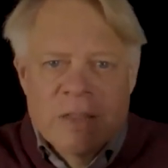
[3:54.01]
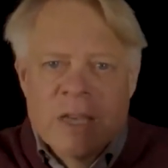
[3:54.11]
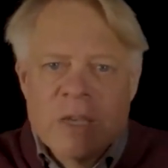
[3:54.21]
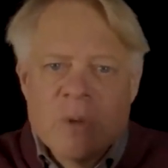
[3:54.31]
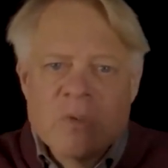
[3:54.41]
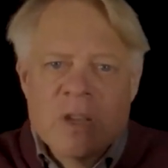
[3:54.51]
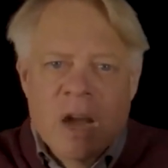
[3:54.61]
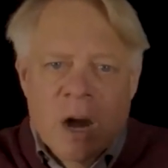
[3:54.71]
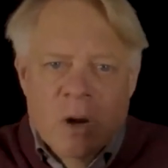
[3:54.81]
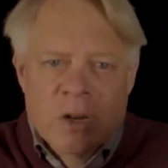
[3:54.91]
They used
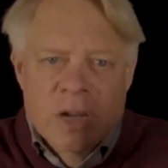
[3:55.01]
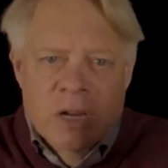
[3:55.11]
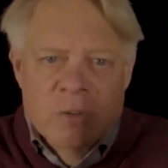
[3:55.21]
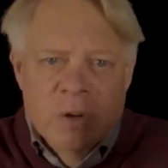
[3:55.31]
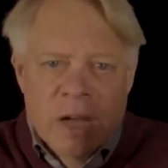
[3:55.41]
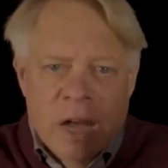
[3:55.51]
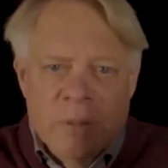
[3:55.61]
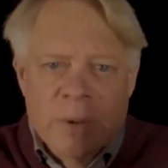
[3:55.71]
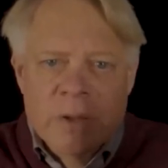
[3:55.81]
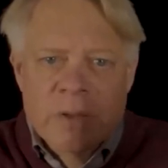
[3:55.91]
an architectural
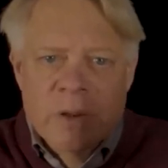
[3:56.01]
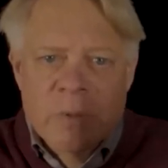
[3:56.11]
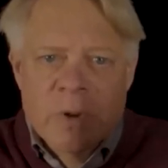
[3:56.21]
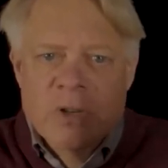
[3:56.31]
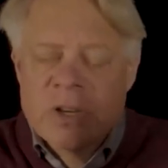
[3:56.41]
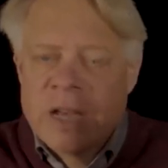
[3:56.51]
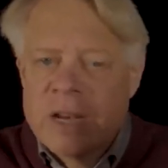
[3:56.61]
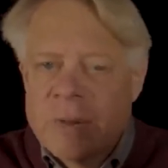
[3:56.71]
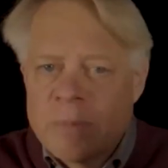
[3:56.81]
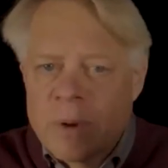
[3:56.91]
element that
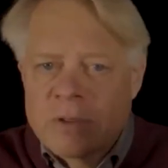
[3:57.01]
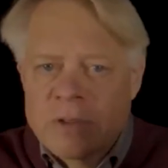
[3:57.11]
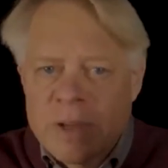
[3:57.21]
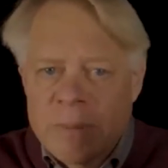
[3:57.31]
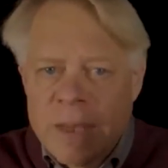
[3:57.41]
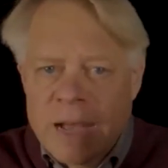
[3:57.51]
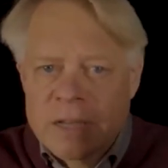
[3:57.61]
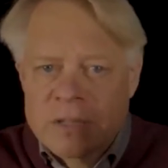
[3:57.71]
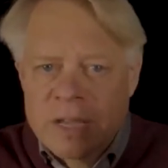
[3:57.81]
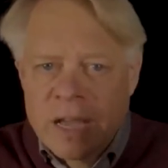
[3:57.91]
originated in present-day
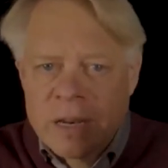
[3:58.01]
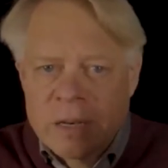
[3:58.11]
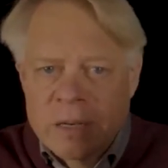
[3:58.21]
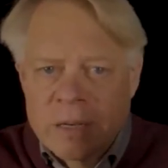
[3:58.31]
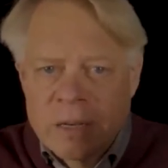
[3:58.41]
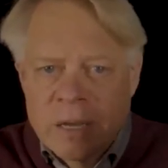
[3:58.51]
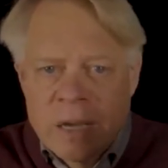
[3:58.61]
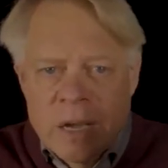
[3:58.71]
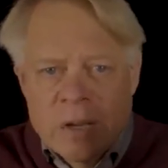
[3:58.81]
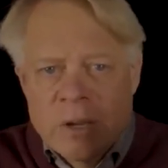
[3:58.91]
Pakistan.
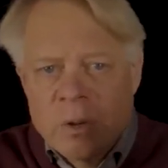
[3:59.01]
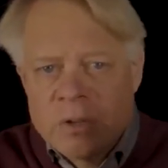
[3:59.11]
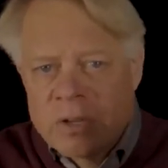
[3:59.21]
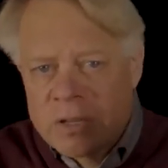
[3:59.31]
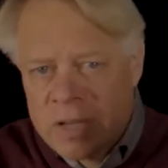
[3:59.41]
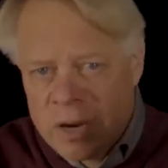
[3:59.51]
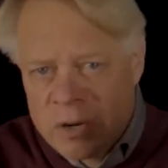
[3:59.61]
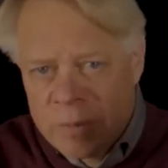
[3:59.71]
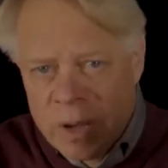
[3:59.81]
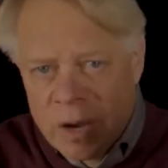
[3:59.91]
Notice that
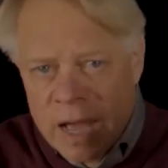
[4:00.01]
Sainte-Chapelle